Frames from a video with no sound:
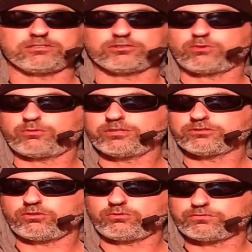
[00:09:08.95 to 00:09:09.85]
This is what we were
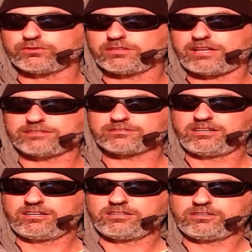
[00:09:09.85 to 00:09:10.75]
told for the last
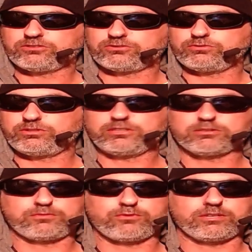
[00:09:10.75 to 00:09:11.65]
2
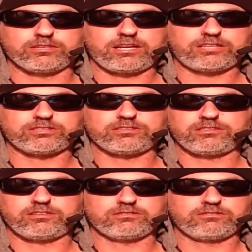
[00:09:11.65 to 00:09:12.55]
years before the election. You
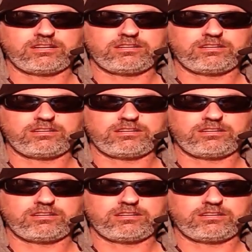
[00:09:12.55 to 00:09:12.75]
know,